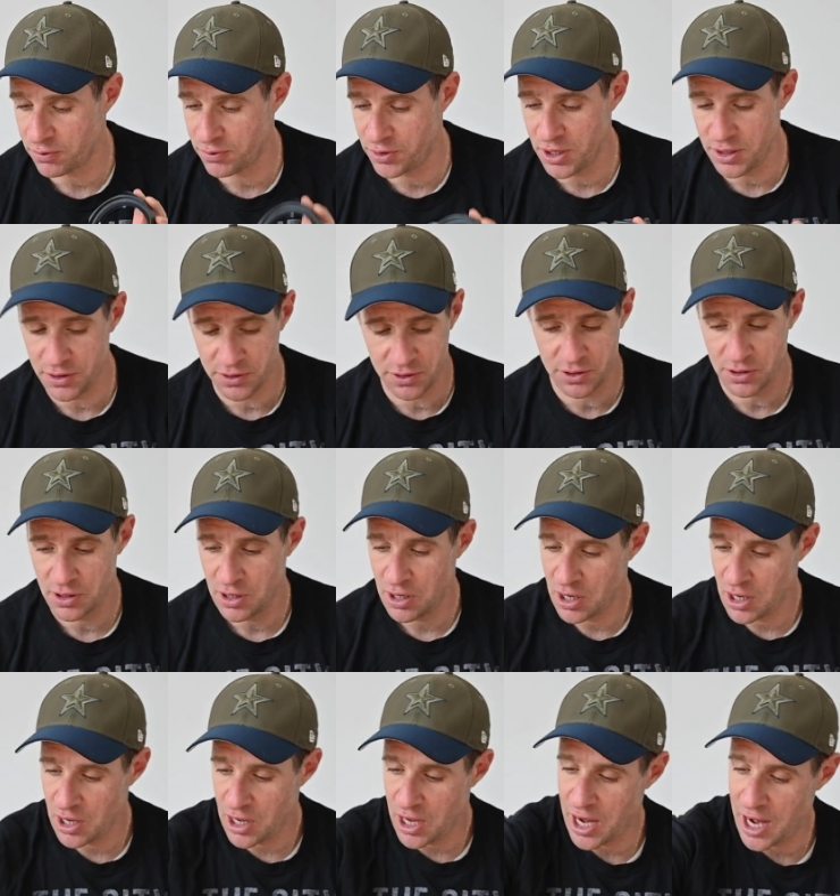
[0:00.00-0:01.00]
of this,
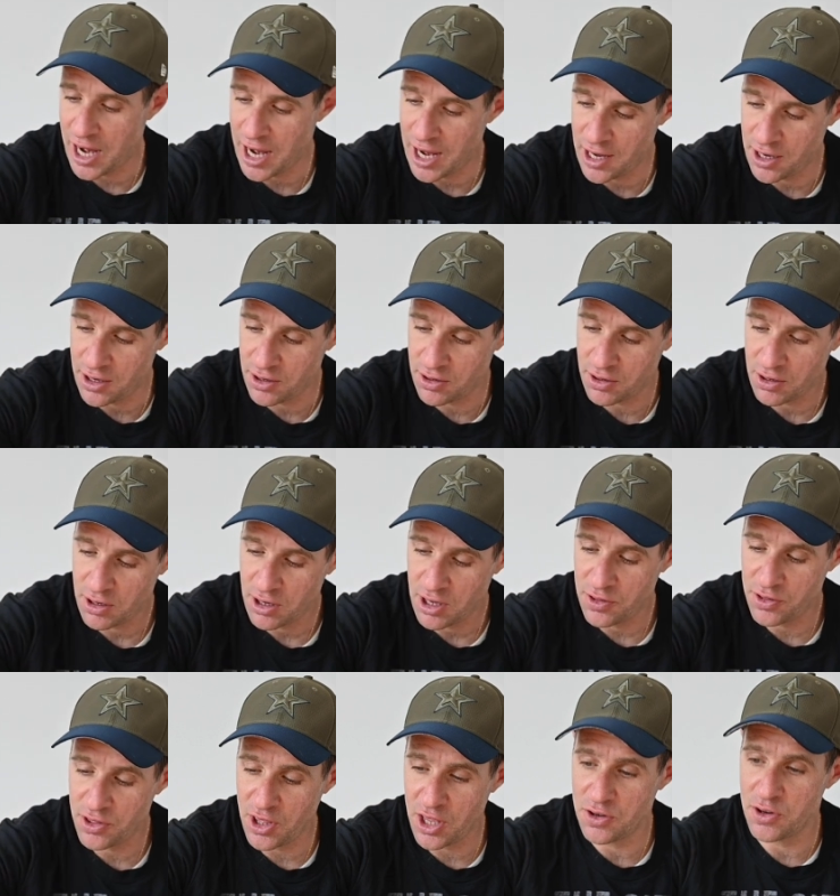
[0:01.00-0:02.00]
and
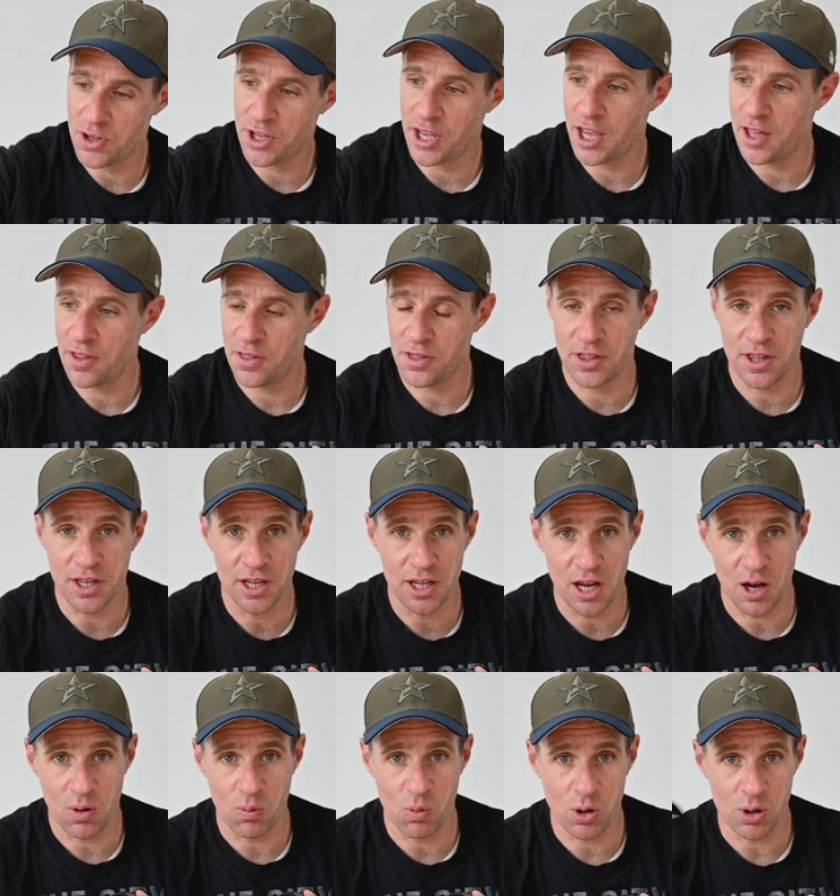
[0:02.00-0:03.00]
then you get the
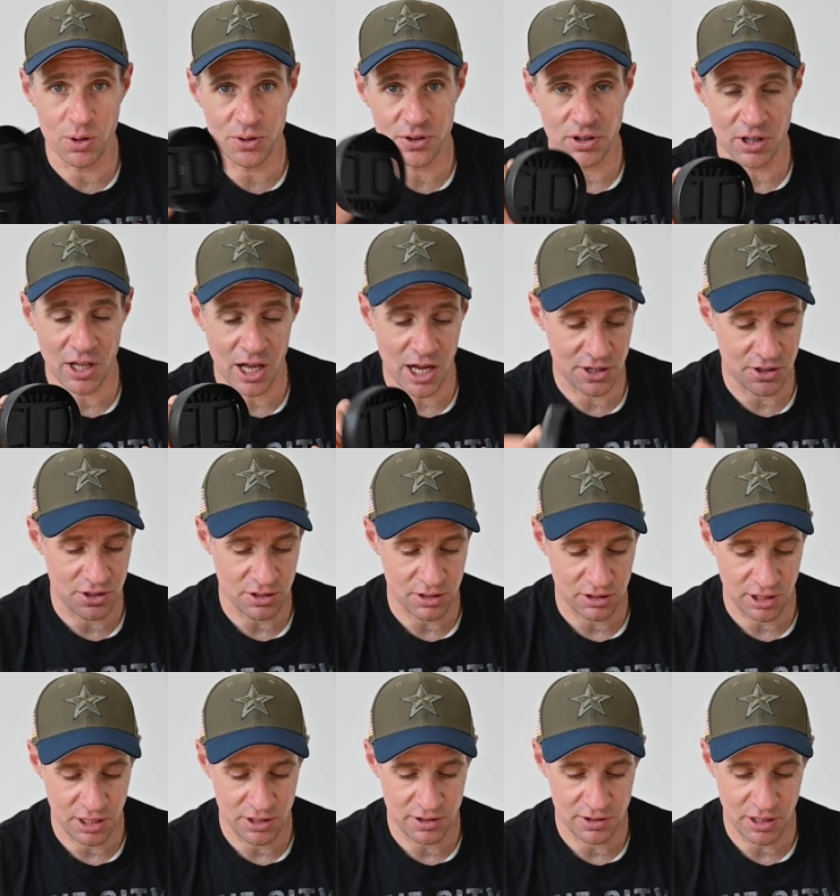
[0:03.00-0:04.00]
world's
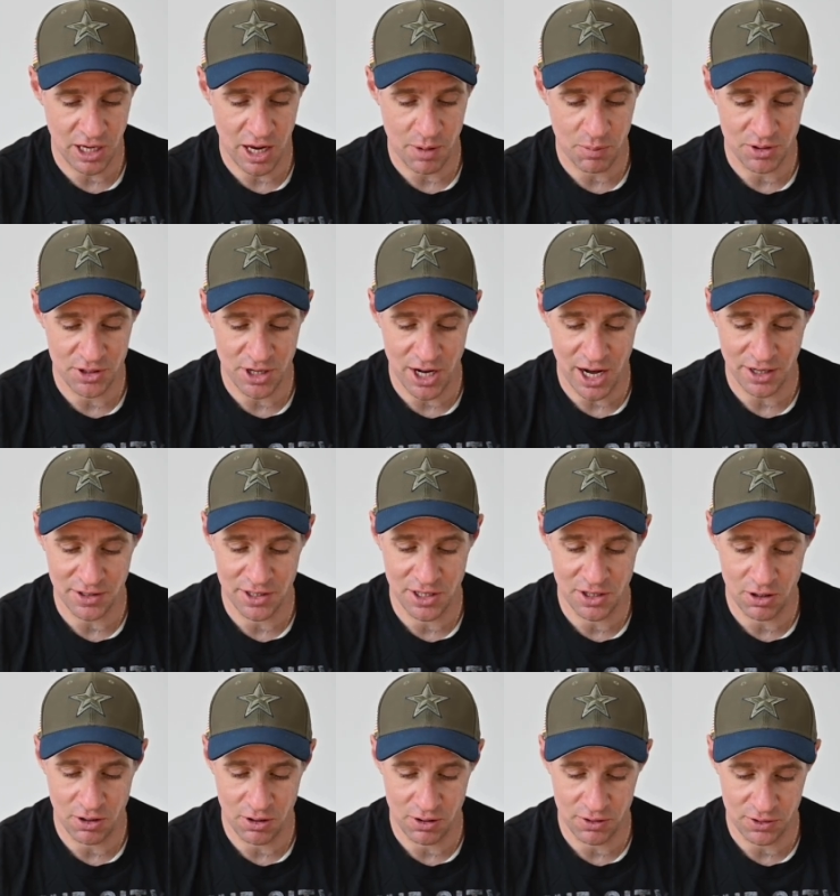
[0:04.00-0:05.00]
largest lens cap, which
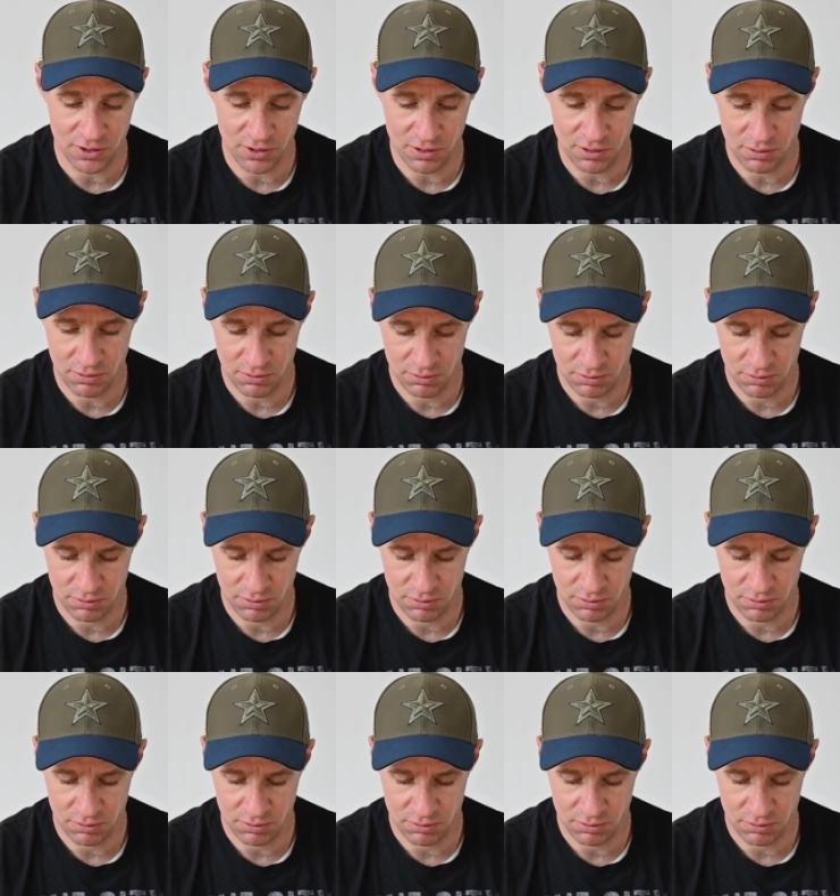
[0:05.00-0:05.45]
actually goes